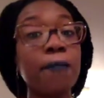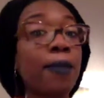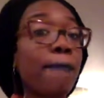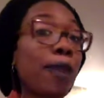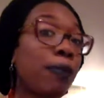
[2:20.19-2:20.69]

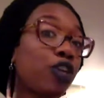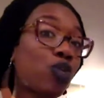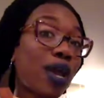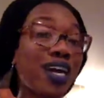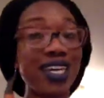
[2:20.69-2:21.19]
But maybe
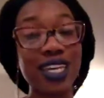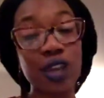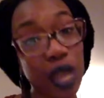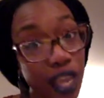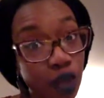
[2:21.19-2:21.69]
try a
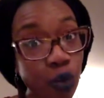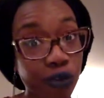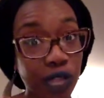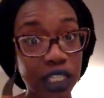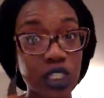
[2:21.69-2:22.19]
year end
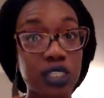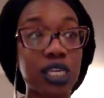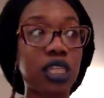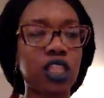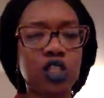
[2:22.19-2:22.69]
reflection to
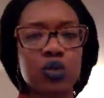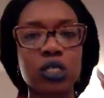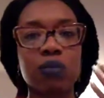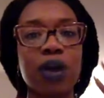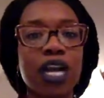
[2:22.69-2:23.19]
get the
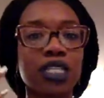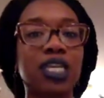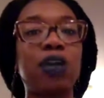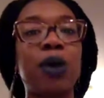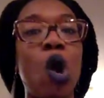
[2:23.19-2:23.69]
students' minds
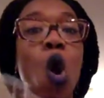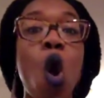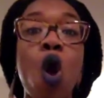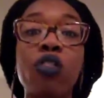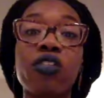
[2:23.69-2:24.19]
thinking about
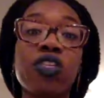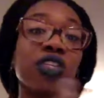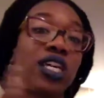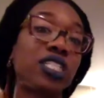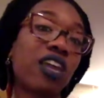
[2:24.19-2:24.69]
all of the
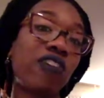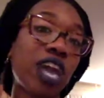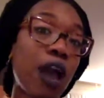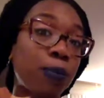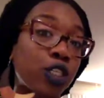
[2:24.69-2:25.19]
things they've
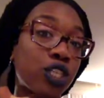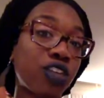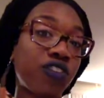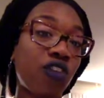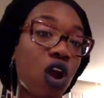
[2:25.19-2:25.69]
accomplished
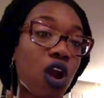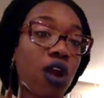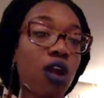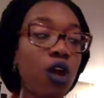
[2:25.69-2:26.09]
thus far.